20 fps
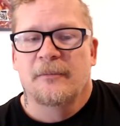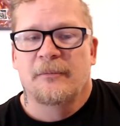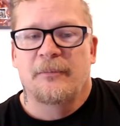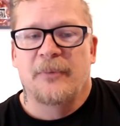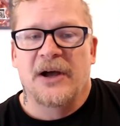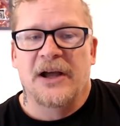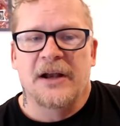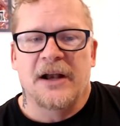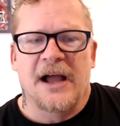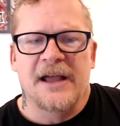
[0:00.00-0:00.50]

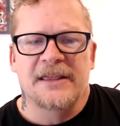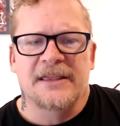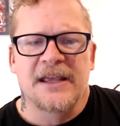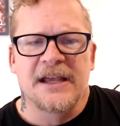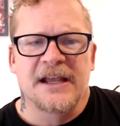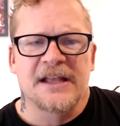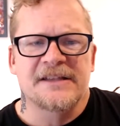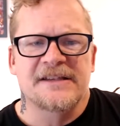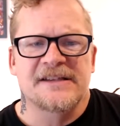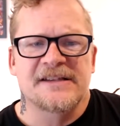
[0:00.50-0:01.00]
But I
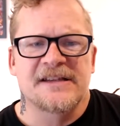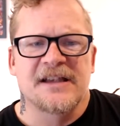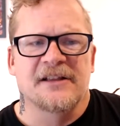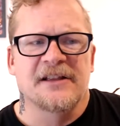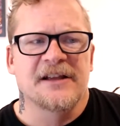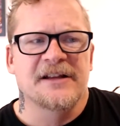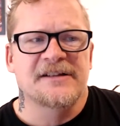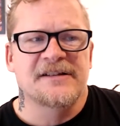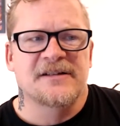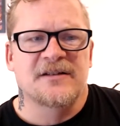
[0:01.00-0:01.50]
think it's
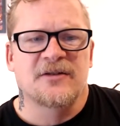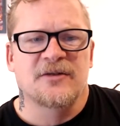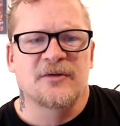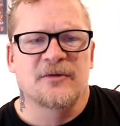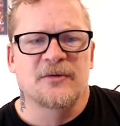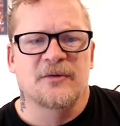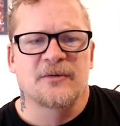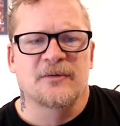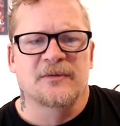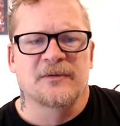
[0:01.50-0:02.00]
silly to